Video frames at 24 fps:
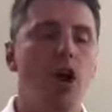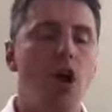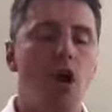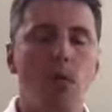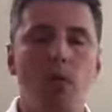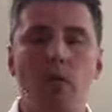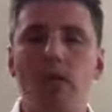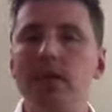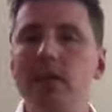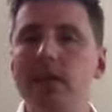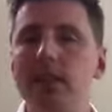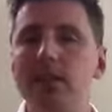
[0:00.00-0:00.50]

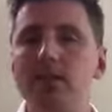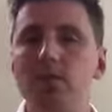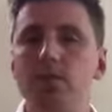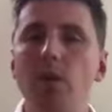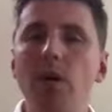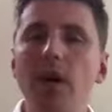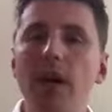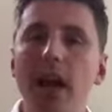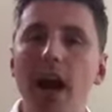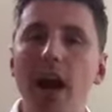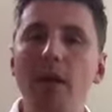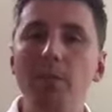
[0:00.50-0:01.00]
What it is,
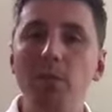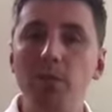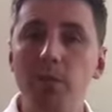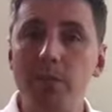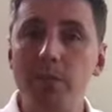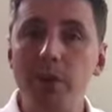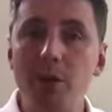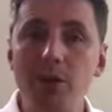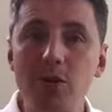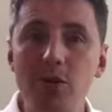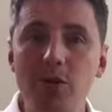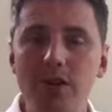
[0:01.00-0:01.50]
what coupled
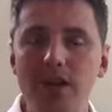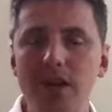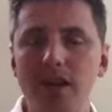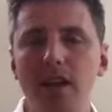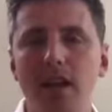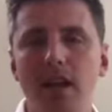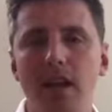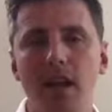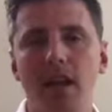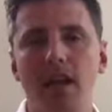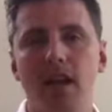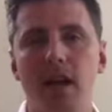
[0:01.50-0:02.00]
motion
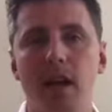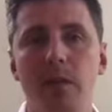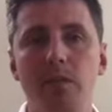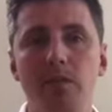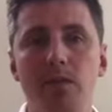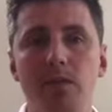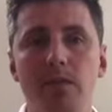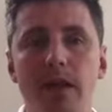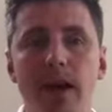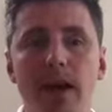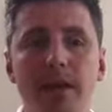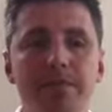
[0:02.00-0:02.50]
comes
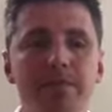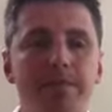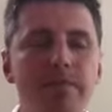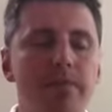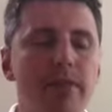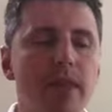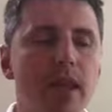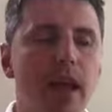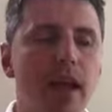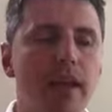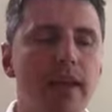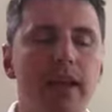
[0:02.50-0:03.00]
of that,
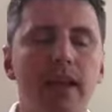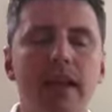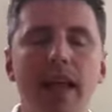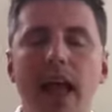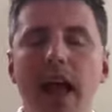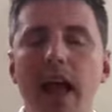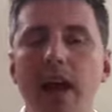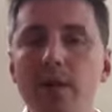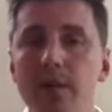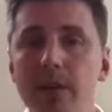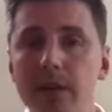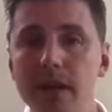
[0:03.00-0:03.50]
and then
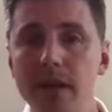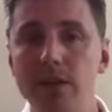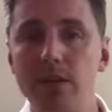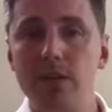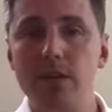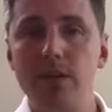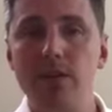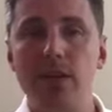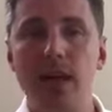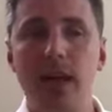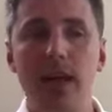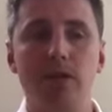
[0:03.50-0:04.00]
how we can
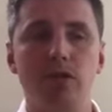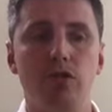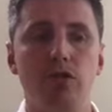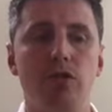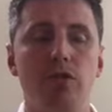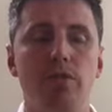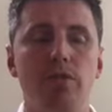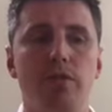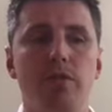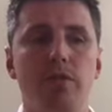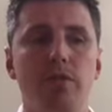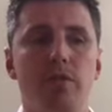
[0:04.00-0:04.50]
use that to
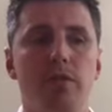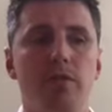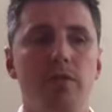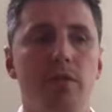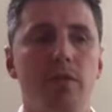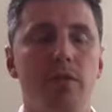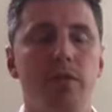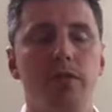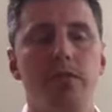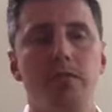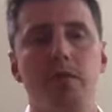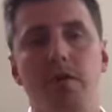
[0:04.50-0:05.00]
improve the
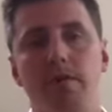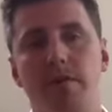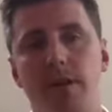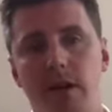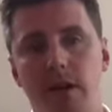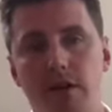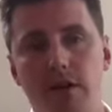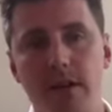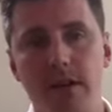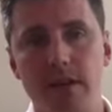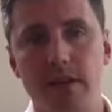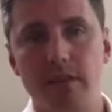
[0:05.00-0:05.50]
performance of both our
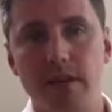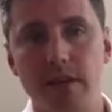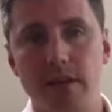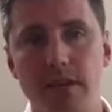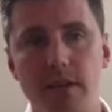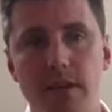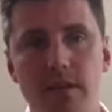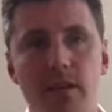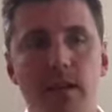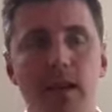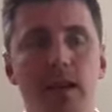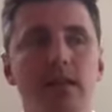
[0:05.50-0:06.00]
corrective
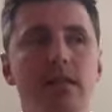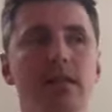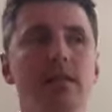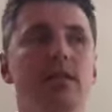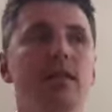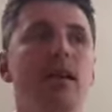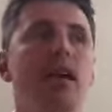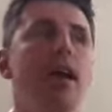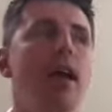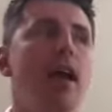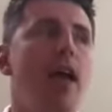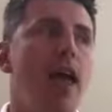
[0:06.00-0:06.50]
exercises
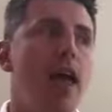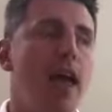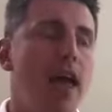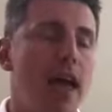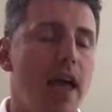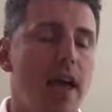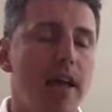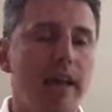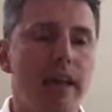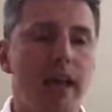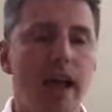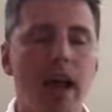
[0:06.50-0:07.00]

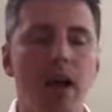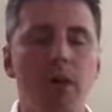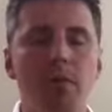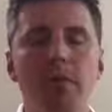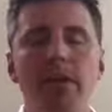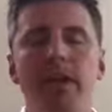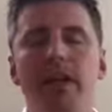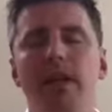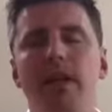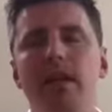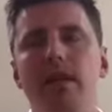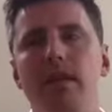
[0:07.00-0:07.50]
and how we
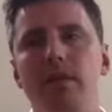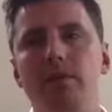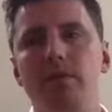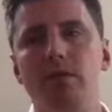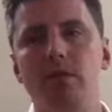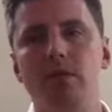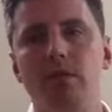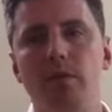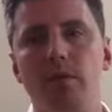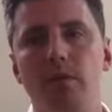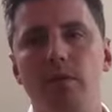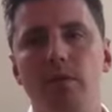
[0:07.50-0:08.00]
can
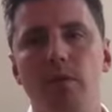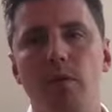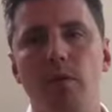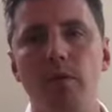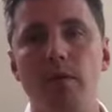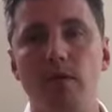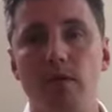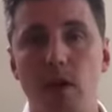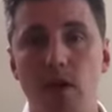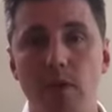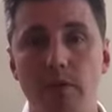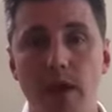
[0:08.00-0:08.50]
improve the
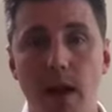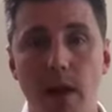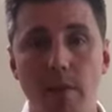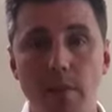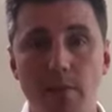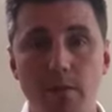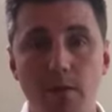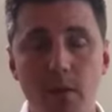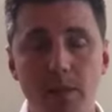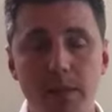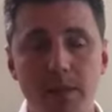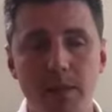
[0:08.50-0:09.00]
performance of our
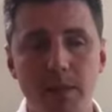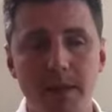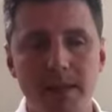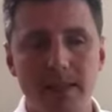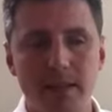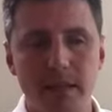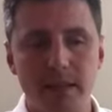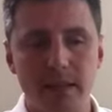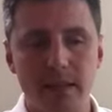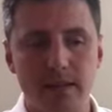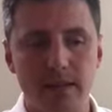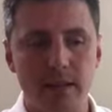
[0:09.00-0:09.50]
performance-based
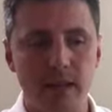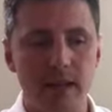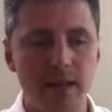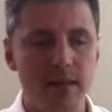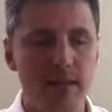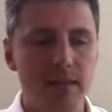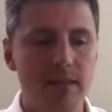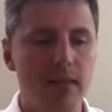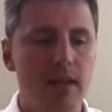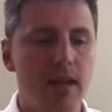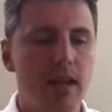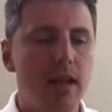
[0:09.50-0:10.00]

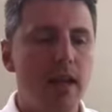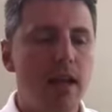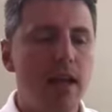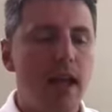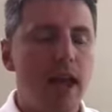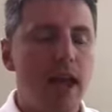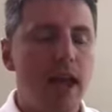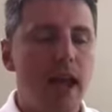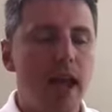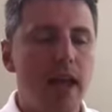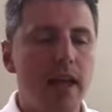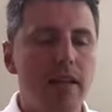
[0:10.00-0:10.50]
exercises.
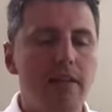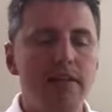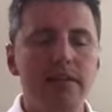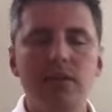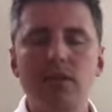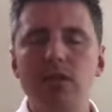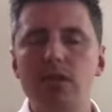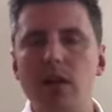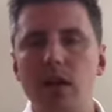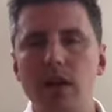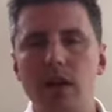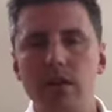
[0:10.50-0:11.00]
And this
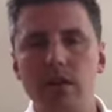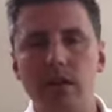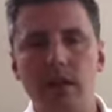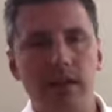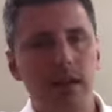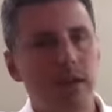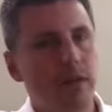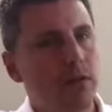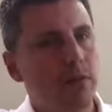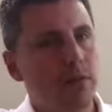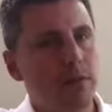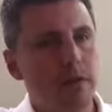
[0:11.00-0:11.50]
is kind of like a
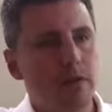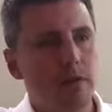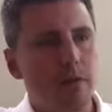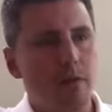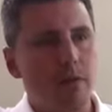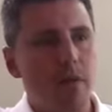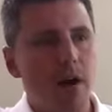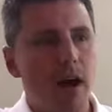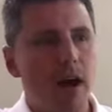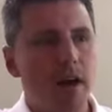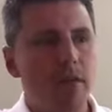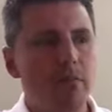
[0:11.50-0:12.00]
little bit of a
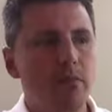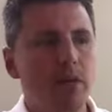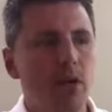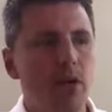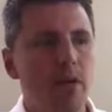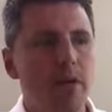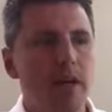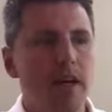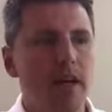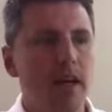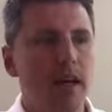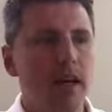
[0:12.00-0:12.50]

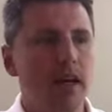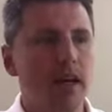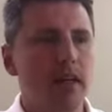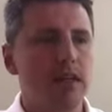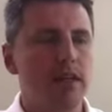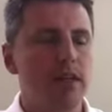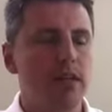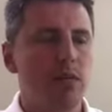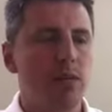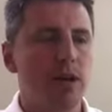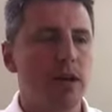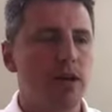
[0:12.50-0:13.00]
mind-blowing
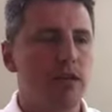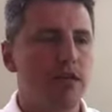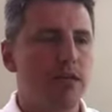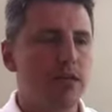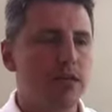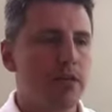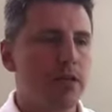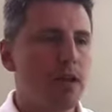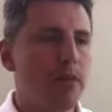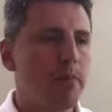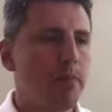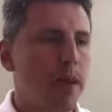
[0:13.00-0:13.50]
situation for
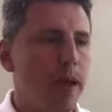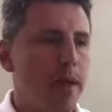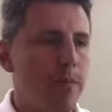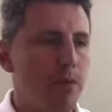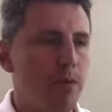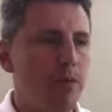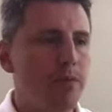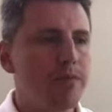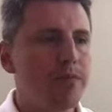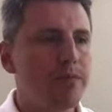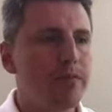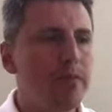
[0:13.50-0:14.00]
some
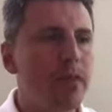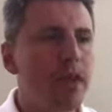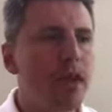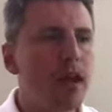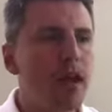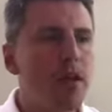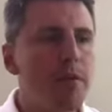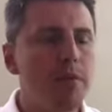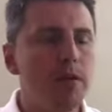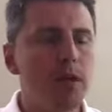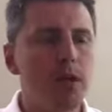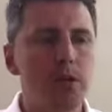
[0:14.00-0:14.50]
people,
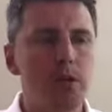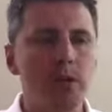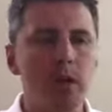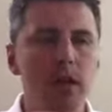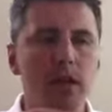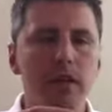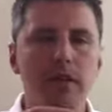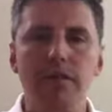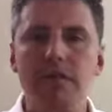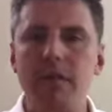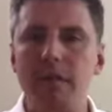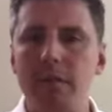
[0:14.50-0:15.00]
because we kind
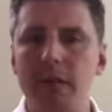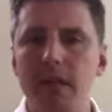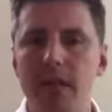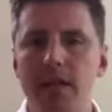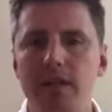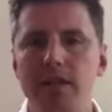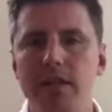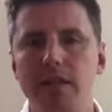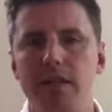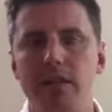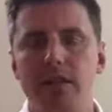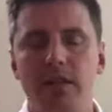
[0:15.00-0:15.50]
of flip the
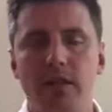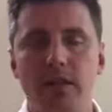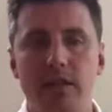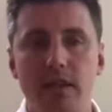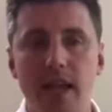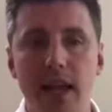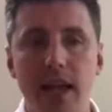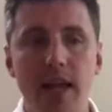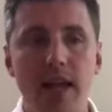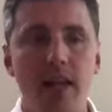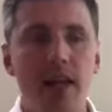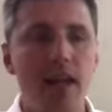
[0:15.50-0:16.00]
idea on its
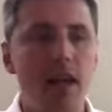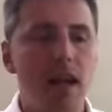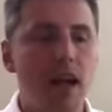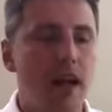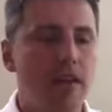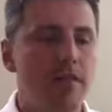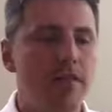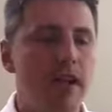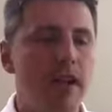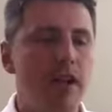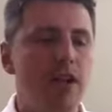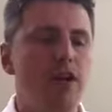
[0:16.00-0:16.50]
head
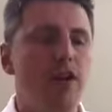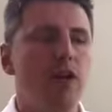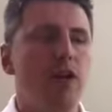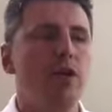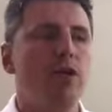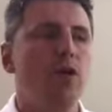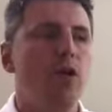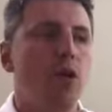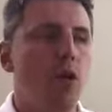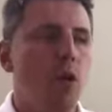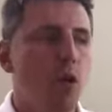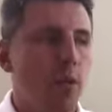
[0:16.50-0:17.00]
that you
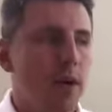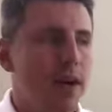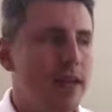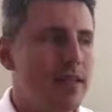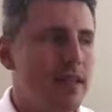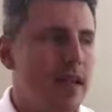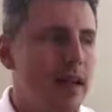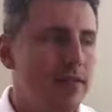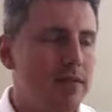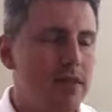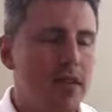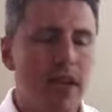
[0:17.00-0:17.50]
don't always
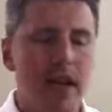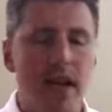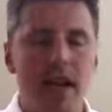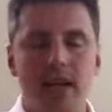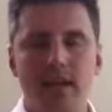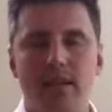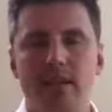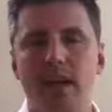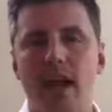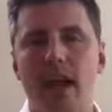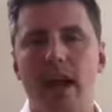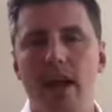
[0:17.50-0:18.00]
have to
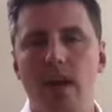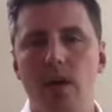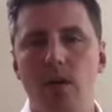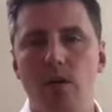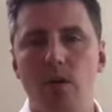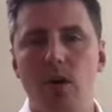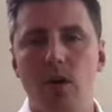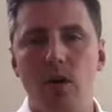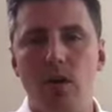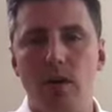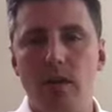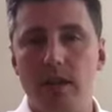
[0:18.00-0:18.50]
exhale
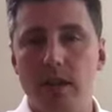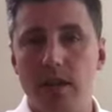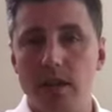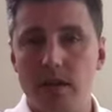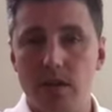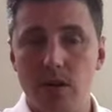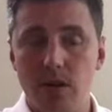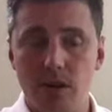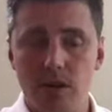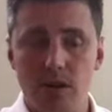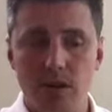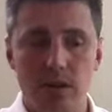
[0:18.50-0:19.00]
on
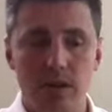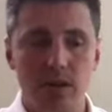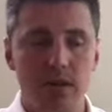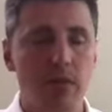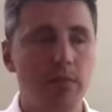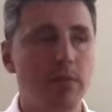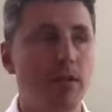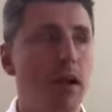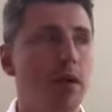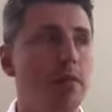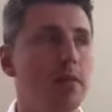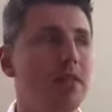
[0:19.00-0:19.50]
exertion.
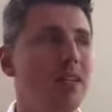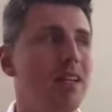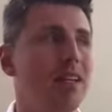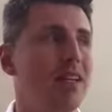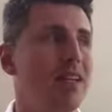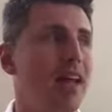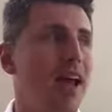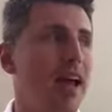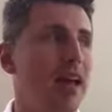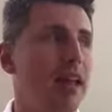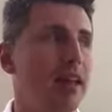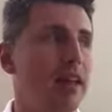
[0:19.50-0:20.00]
Sometimes
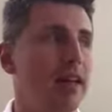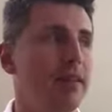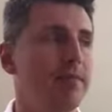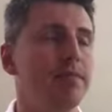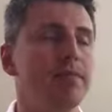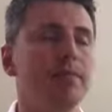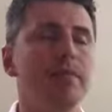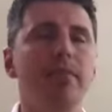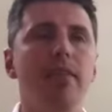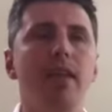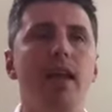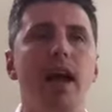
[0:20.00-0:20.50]
inhaling
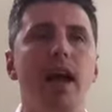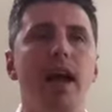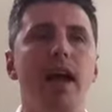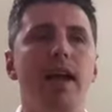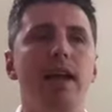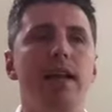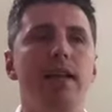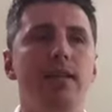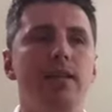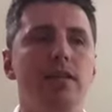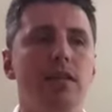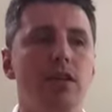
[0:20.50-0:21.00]

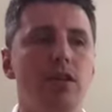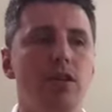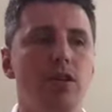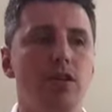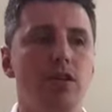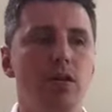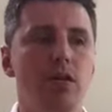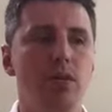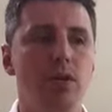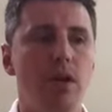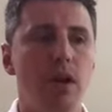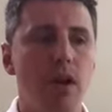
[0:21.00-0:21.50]
as
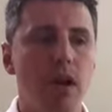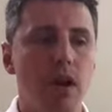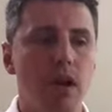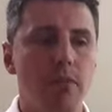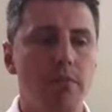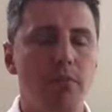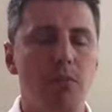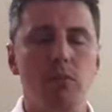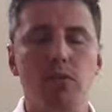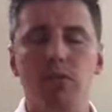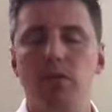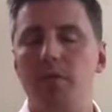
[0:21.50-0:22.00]
you
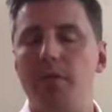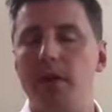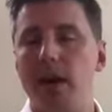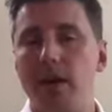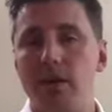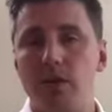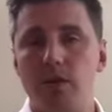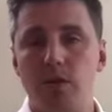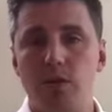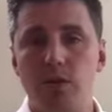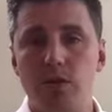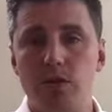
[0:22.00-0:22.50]
pull the bar
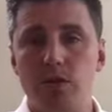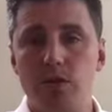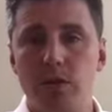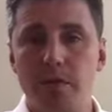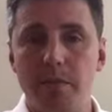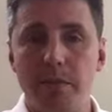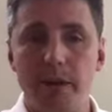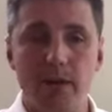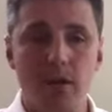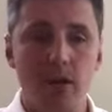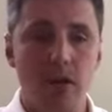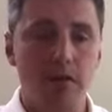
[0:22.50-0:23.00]
towards you in a
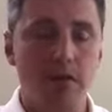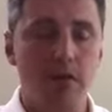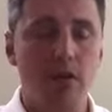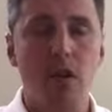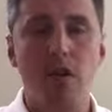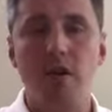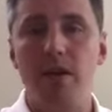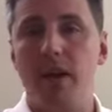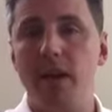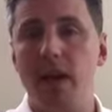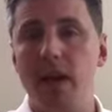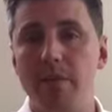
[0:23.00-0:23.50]
bent over
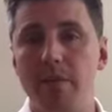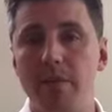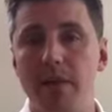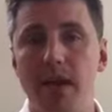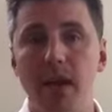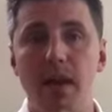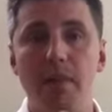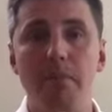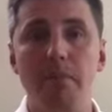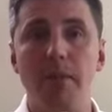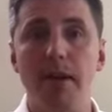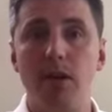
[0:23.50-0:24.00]
row can be
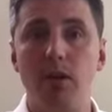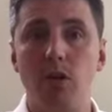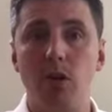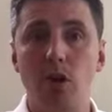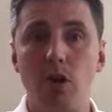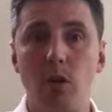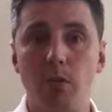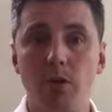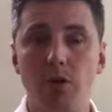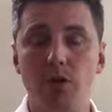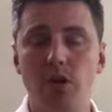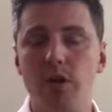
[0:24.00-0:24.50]
a better
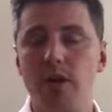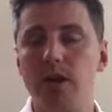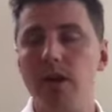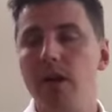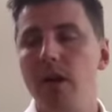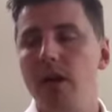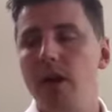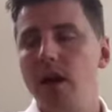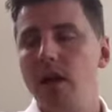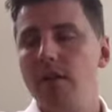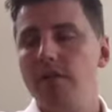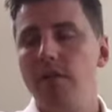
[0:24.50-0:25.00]
option
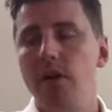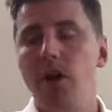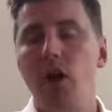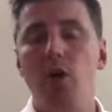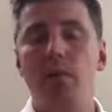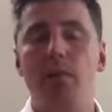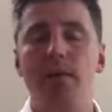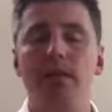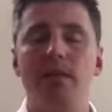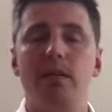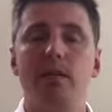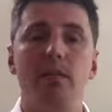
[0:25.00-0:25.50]
for
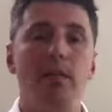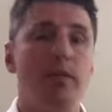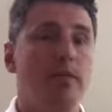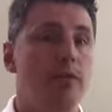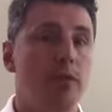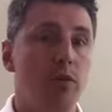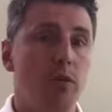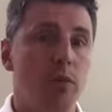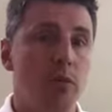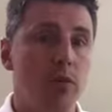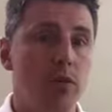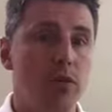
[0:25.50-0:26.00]
helping someone
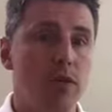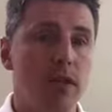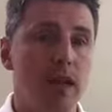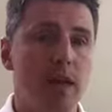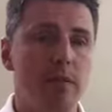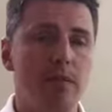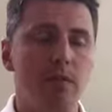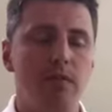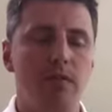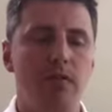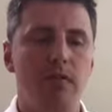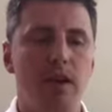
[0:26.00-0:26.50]
feel more
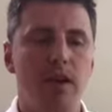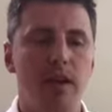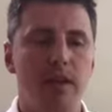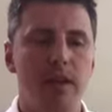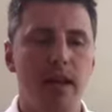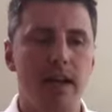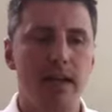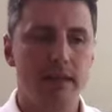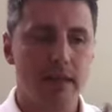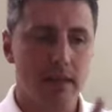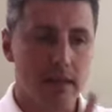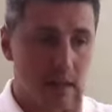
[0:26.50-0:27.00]
stable throughout the
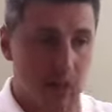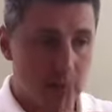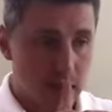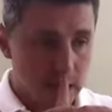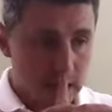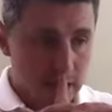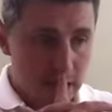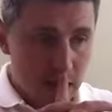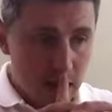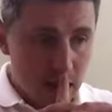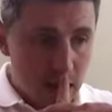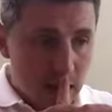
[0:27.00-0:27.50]
exercise,
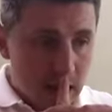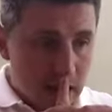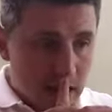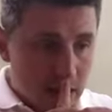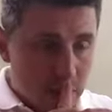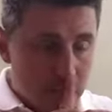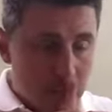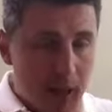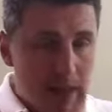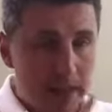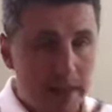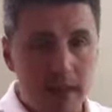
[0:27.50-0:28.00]

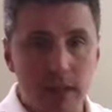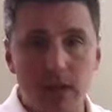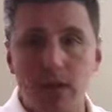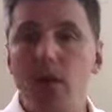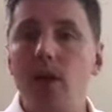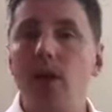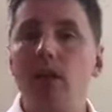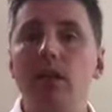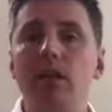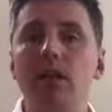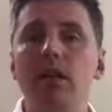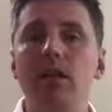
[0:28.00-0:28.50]
depending
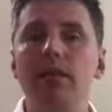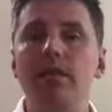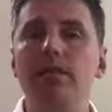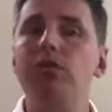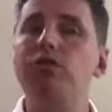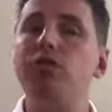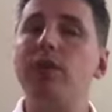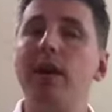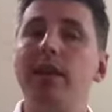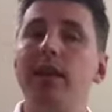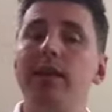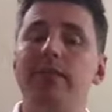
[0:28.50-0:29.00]
on the
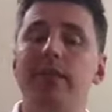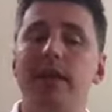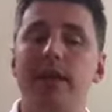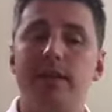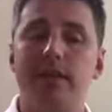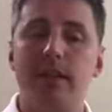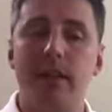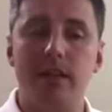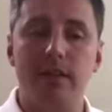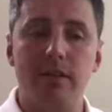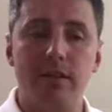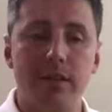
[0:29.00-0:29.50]
training phase
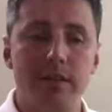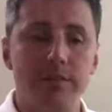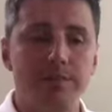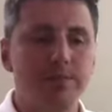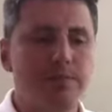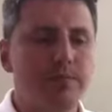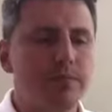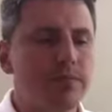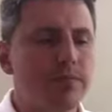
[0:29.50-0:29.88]
that they're in.